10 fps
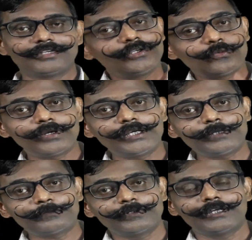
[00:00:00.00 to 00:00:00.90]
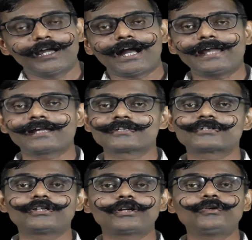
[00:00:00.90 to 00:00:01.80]
Even if I
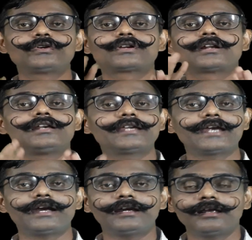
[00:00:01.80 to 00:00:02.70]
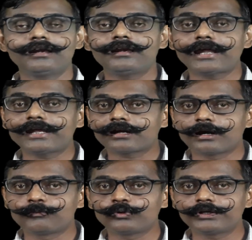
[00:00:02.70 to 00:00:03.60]
consider neutral ligand like
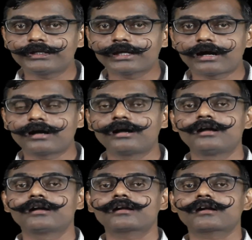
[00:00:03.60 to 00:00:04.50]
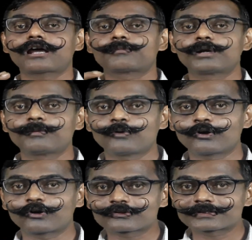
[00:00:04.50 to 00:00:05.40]
ammonia, carbon
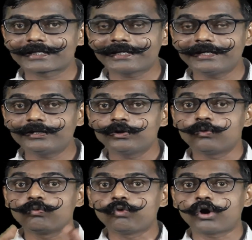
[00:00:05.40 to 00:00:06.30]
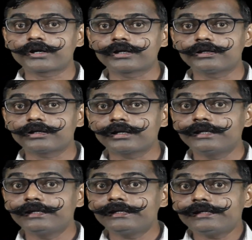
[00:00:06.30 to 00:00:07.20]
monoxide, water,
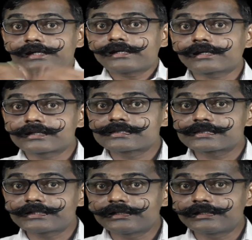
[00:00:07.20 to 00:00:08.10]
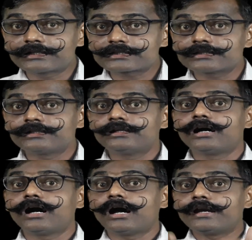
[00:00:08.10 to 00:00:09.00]
it considers
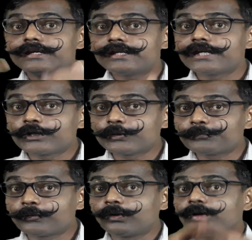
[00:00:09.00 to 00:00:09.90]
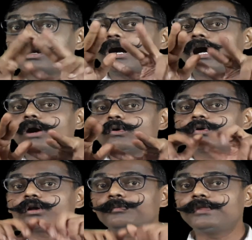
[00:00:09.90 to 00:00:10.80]
negative pole
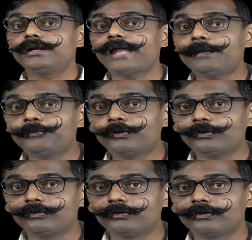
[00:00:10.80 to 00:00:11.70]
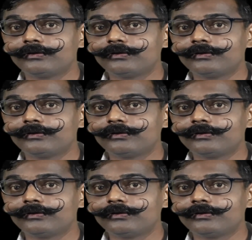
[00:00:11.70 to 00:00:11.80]
out of the dipole